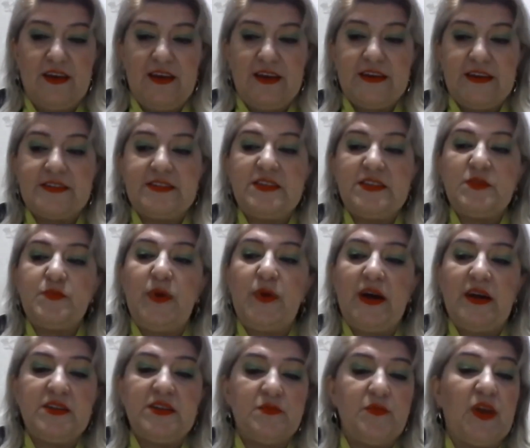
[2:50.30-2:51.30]
this
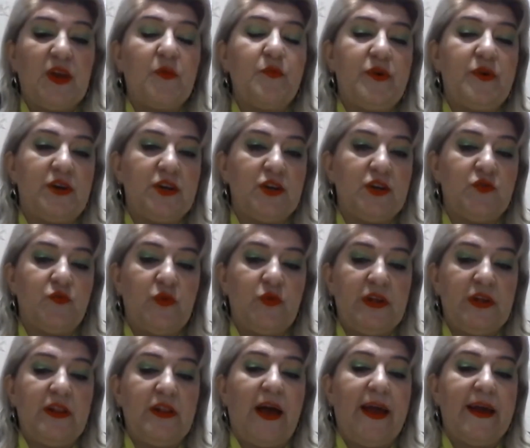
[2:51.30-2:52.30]
pandemic period
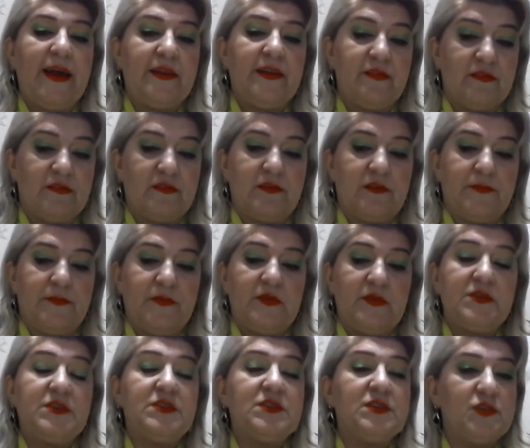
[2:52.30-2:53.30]
will end
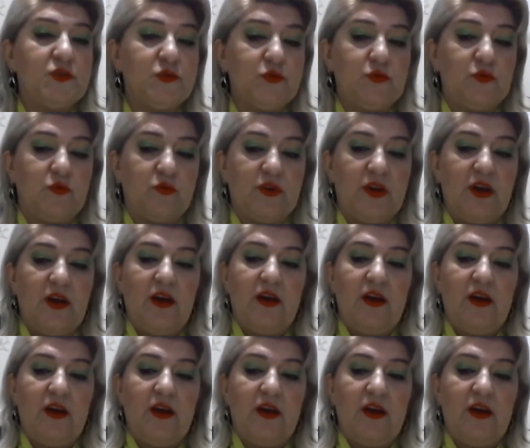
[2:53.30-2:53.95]
soon.